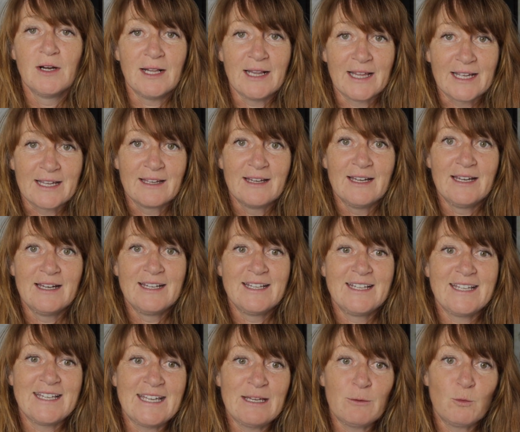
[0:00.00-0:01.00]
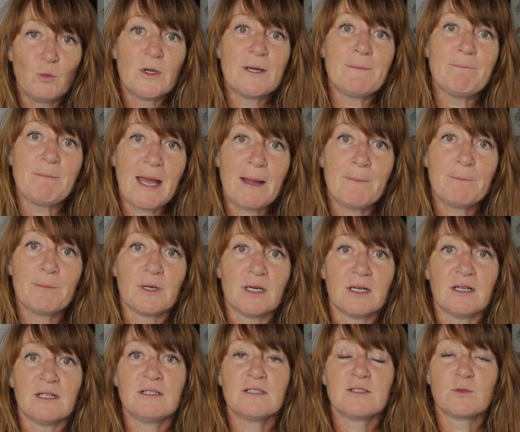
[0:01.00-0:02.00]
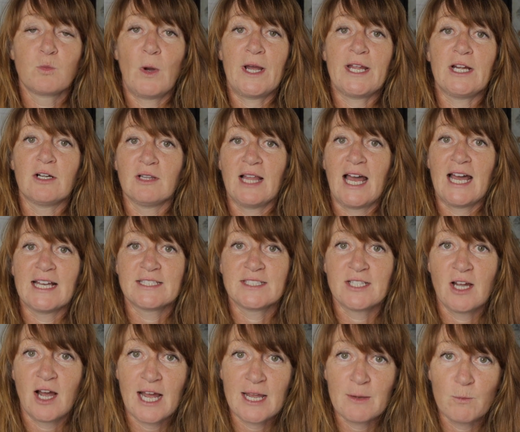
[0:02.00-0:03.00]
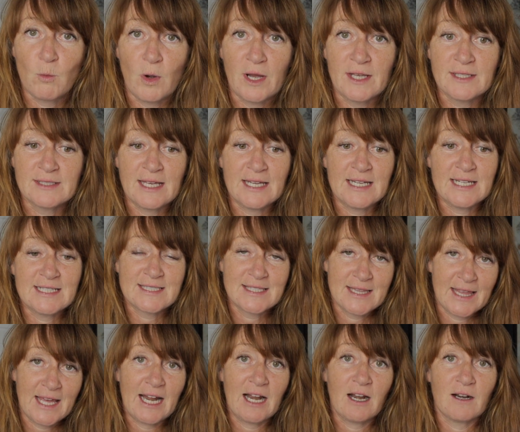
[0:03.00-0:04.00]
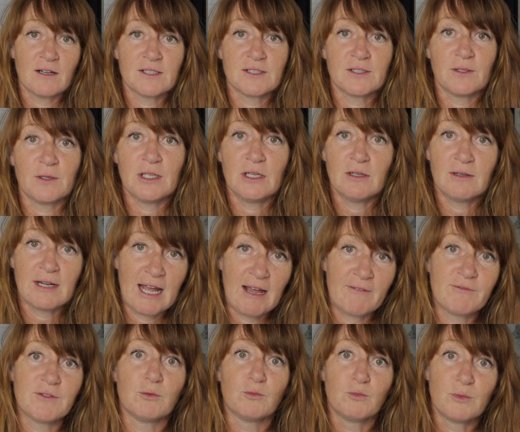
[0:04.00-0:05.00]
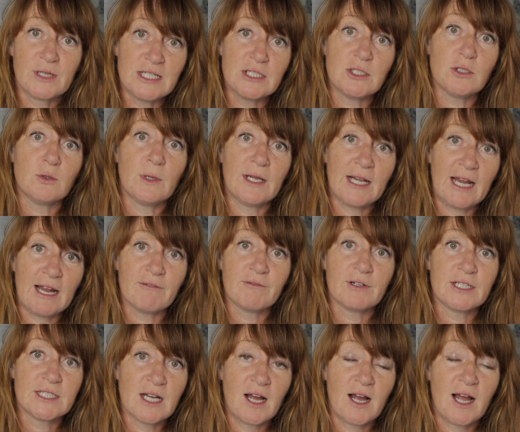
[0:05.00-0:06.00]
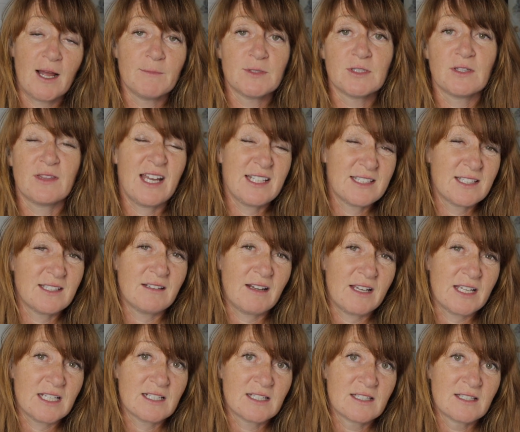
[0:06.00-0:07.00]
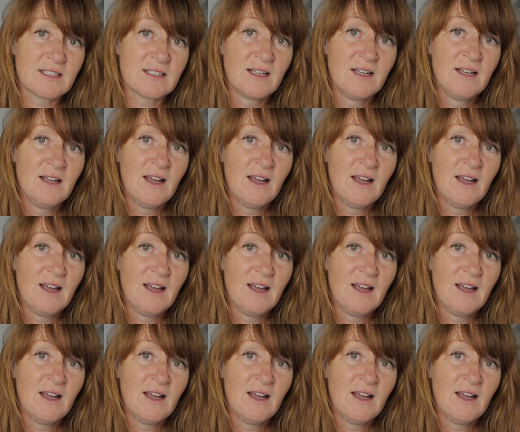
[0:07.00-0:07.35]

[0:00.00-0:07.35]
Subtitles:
like, it remembers what your last time was and it's there. So you don't have to redo it every time. So that's a nice